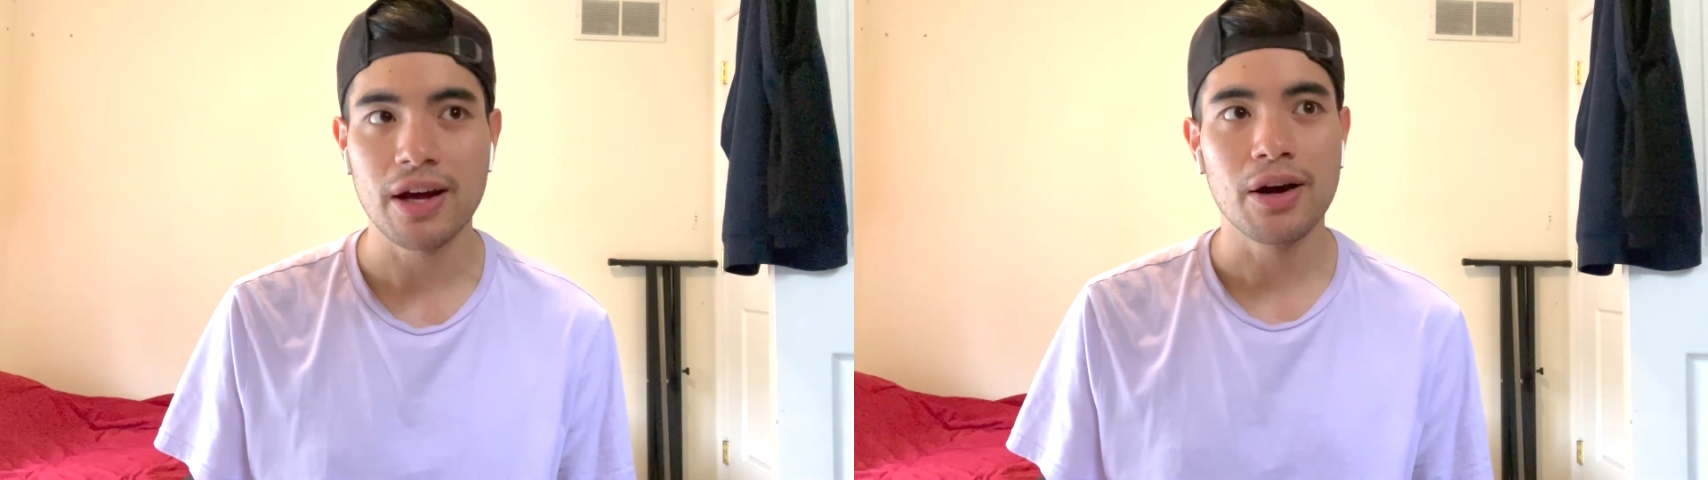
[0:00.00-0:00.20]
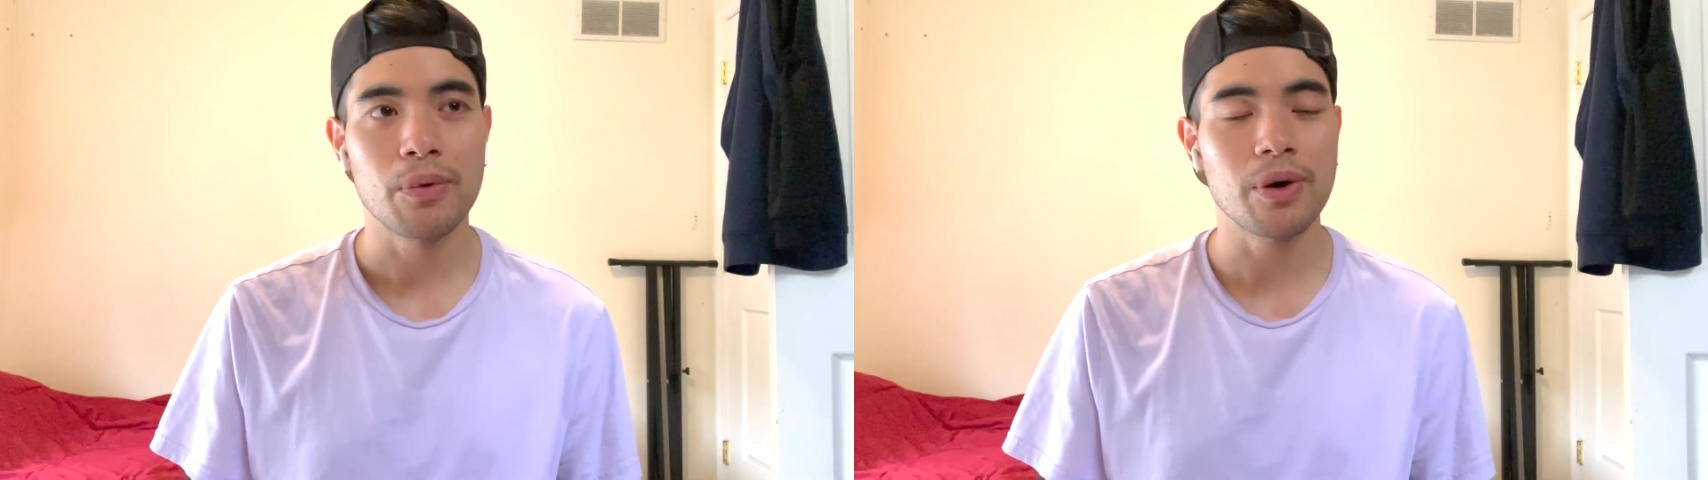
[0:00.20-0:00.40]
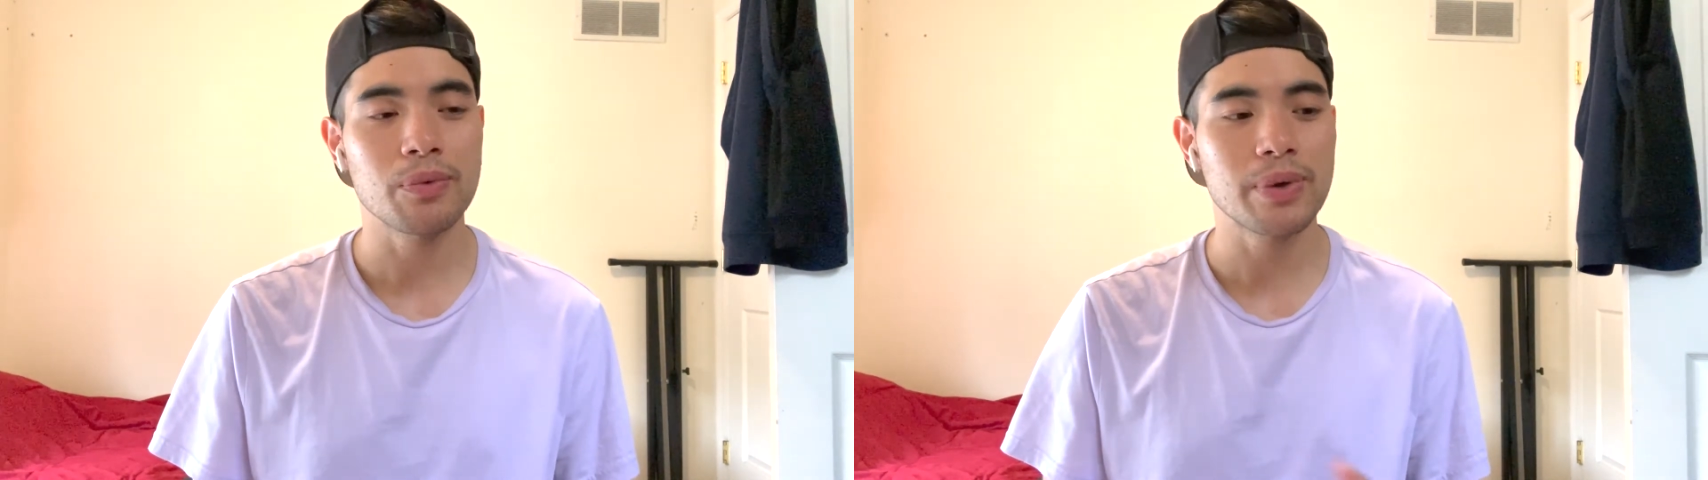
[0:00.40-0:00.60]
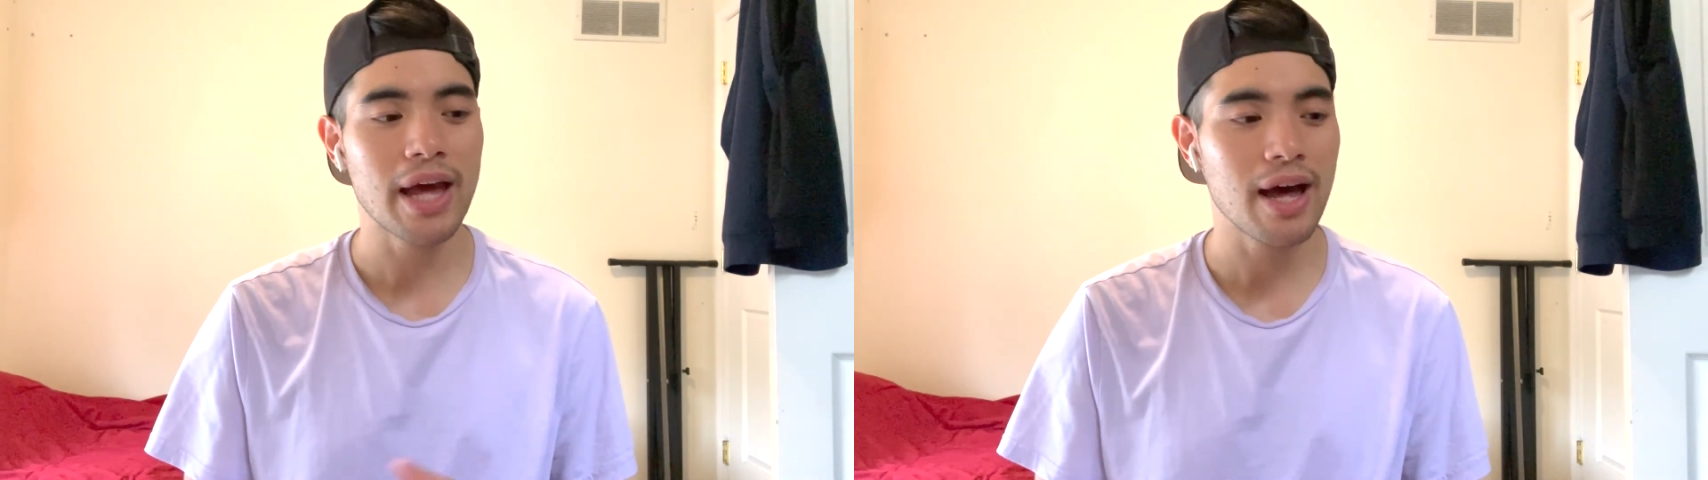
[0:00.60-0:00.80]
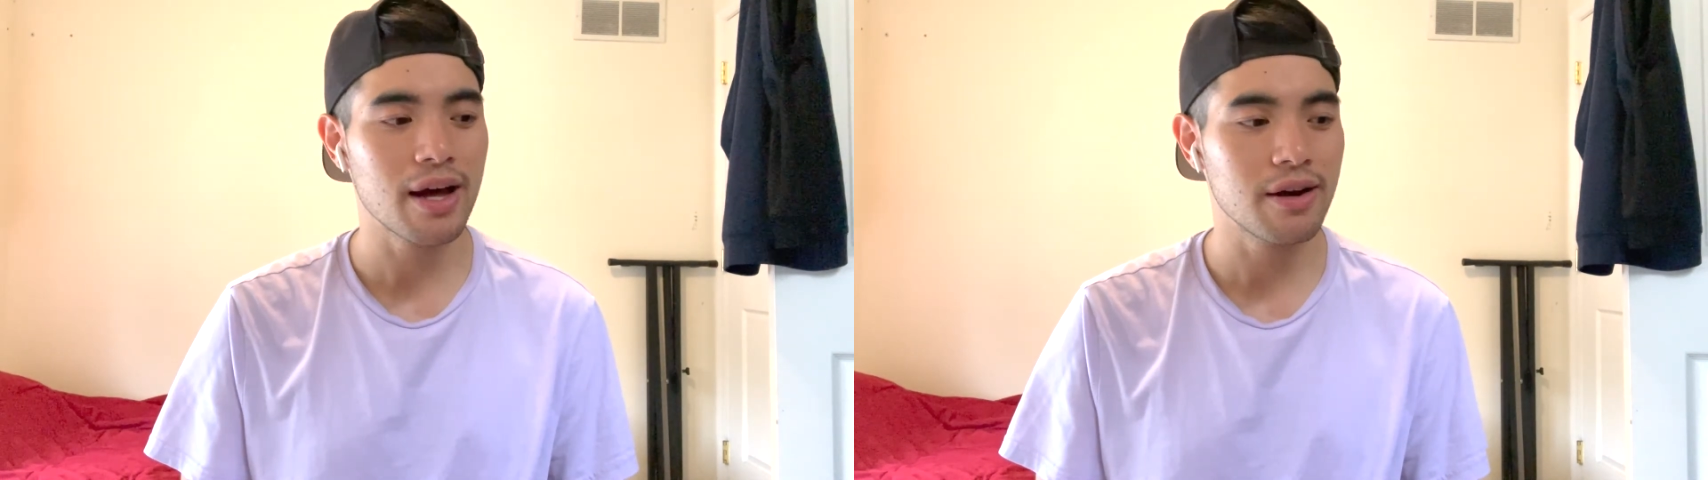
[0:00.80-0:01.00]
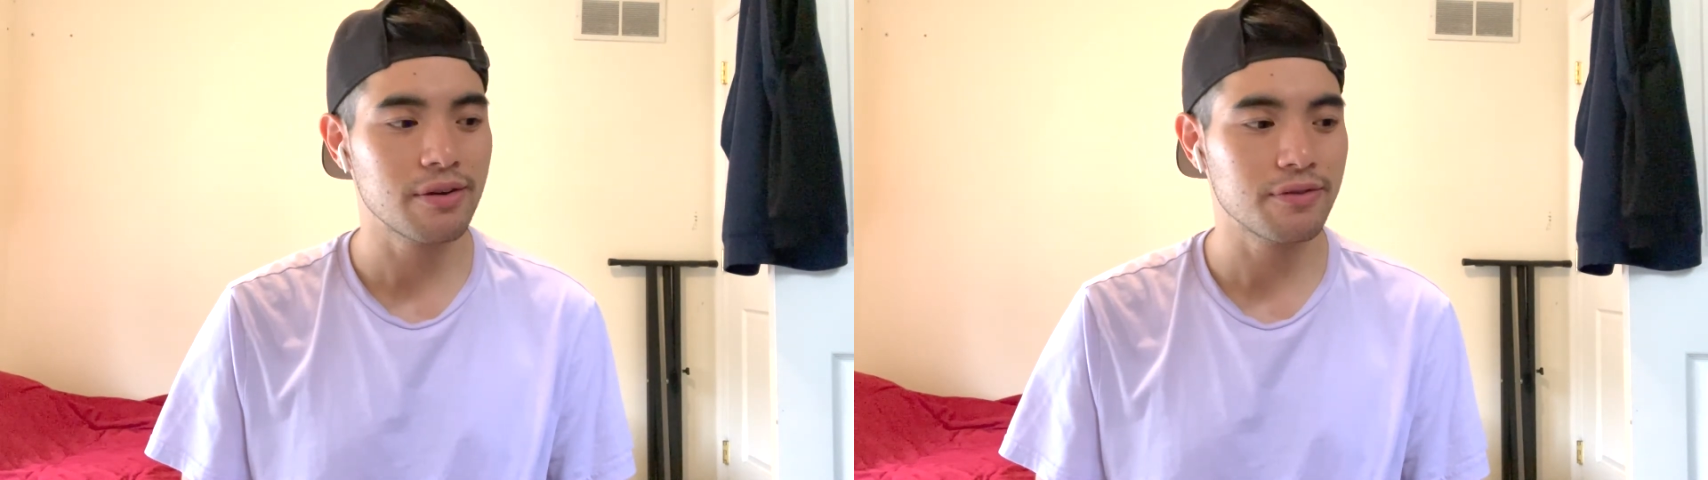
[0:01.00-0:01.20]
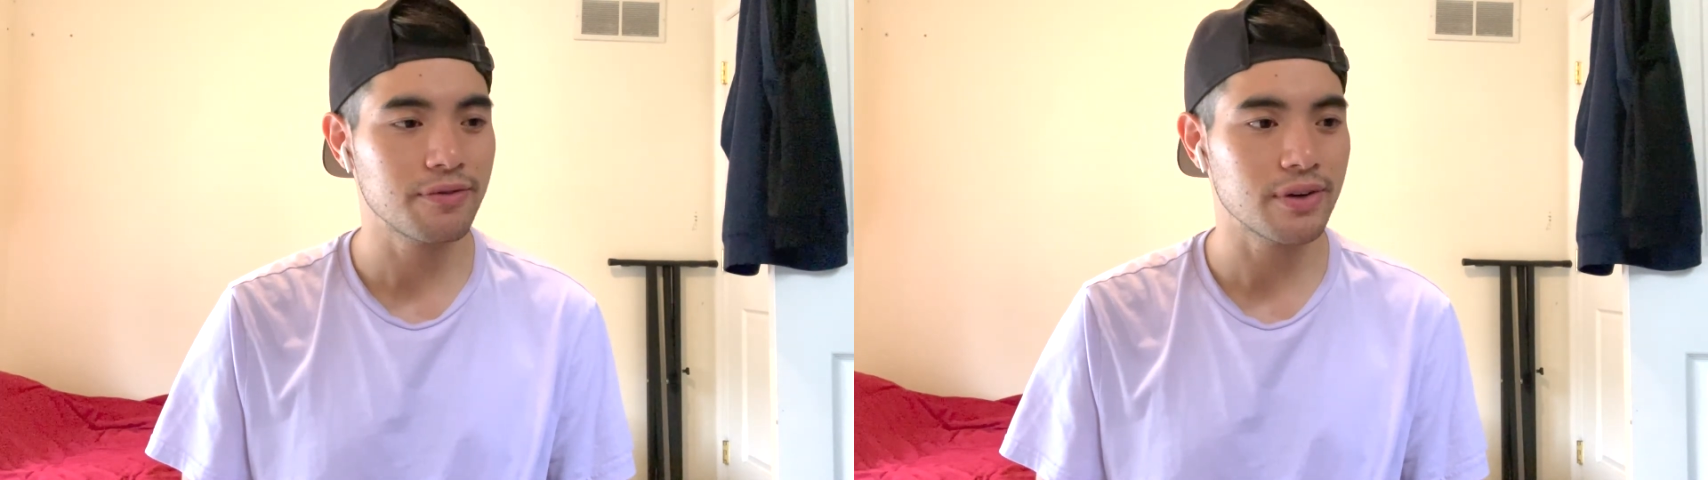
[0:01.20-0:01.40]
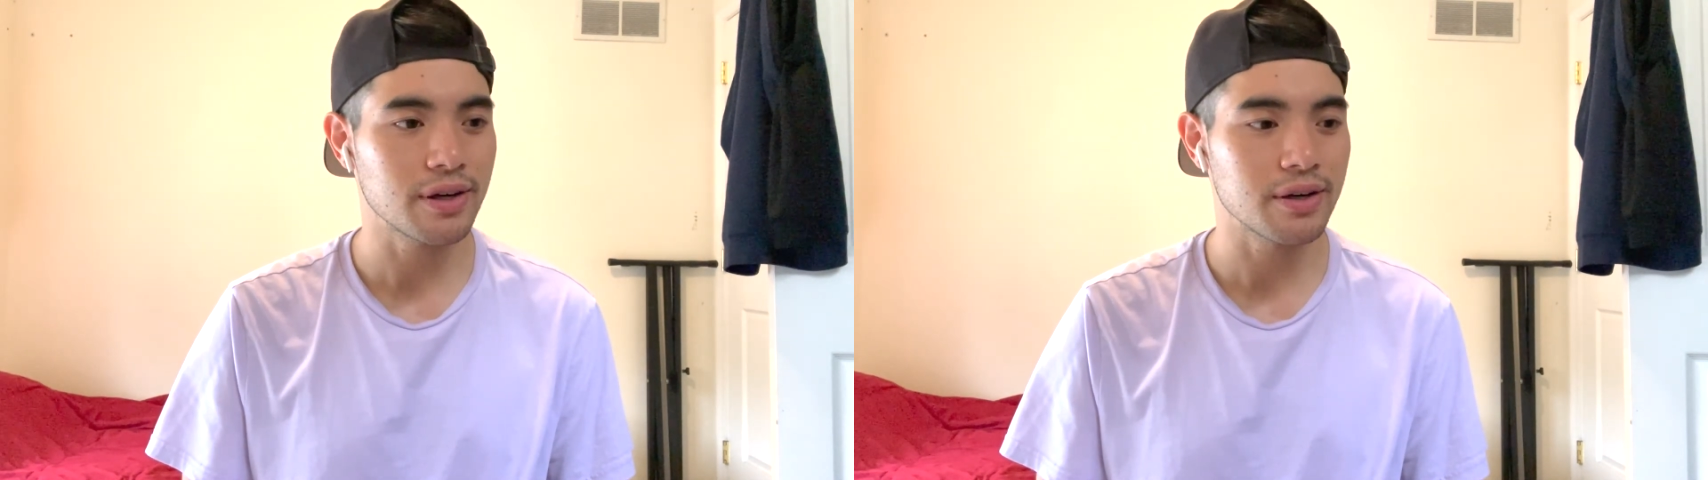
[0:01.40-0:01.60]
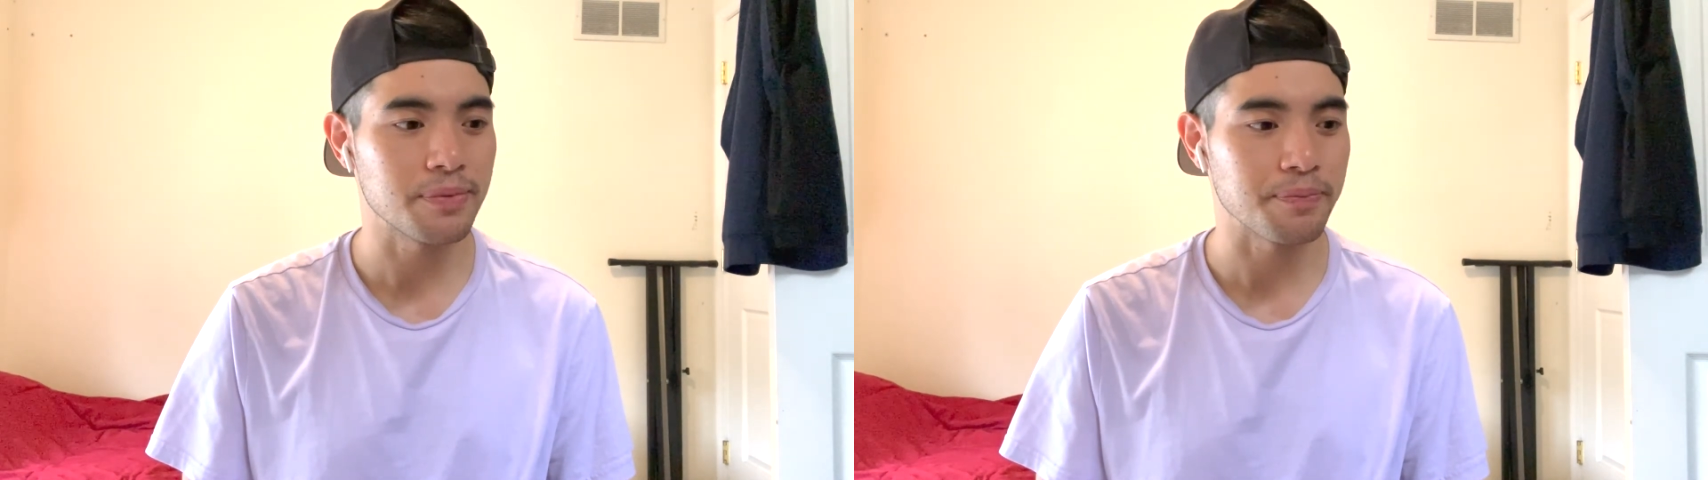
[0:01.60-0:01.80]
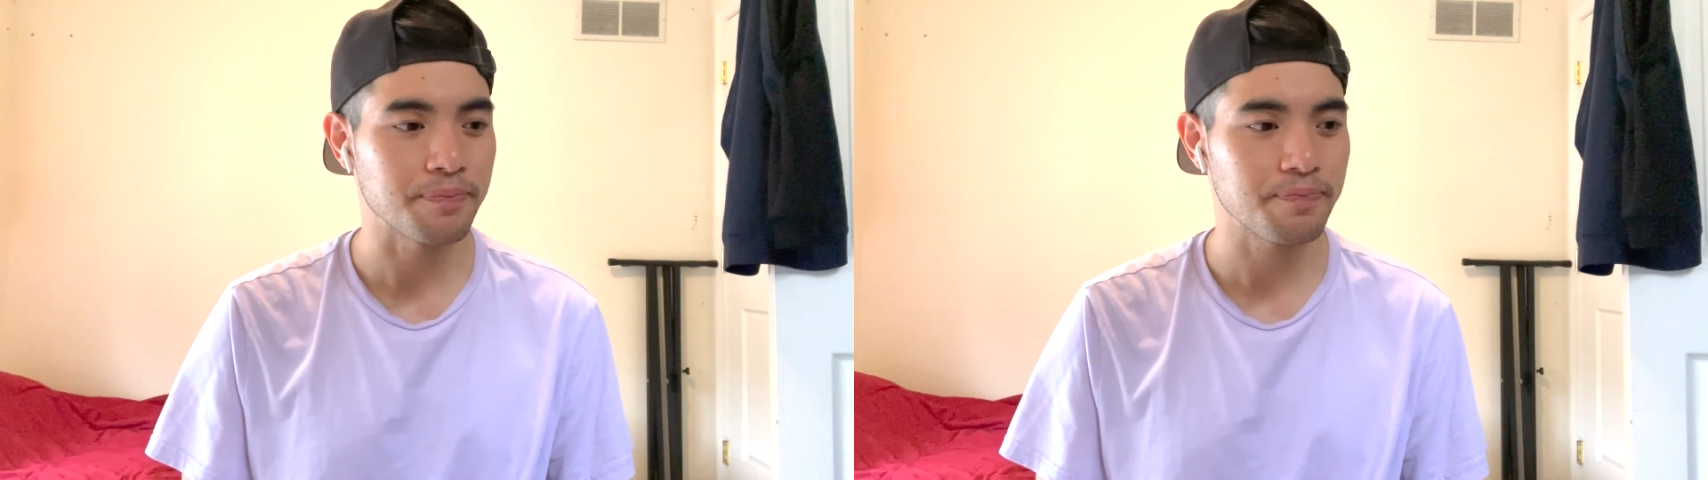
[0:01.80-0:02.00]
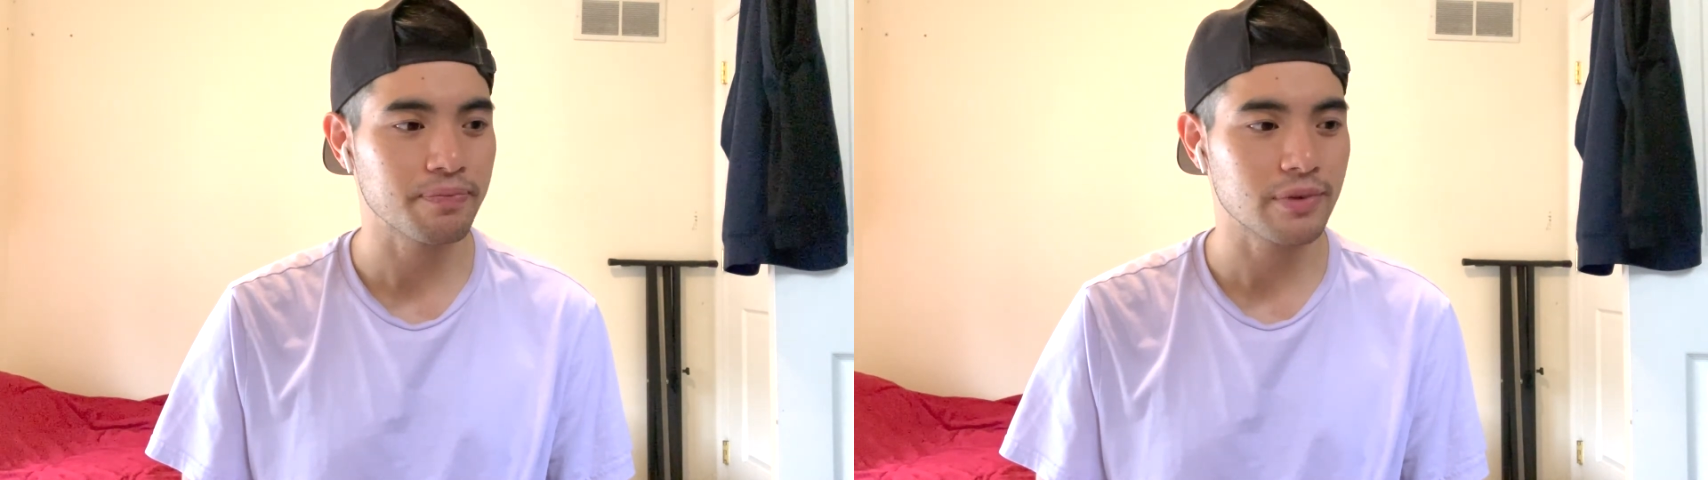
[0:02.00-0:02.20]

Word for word: Well, we have um,